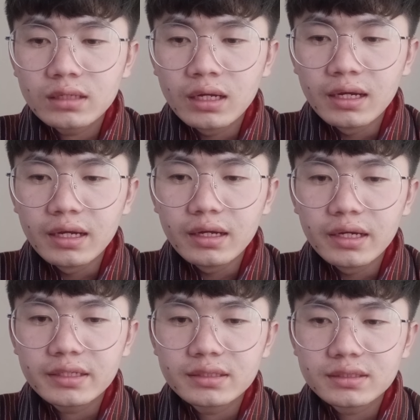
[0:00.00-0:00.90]

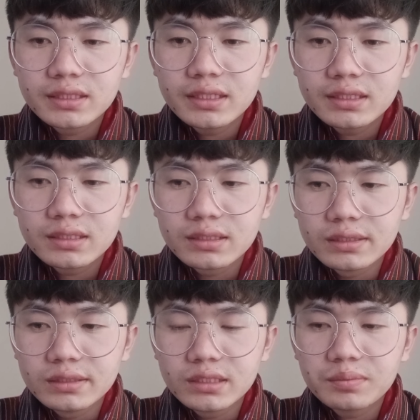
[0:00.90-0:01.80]
I can relate
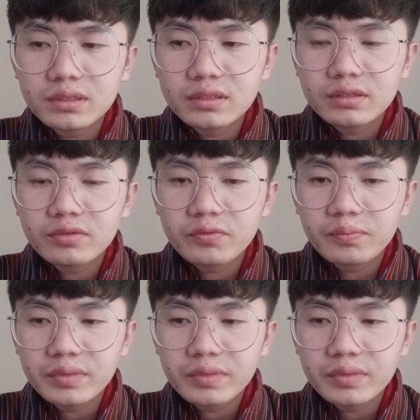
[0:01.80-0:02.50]
the German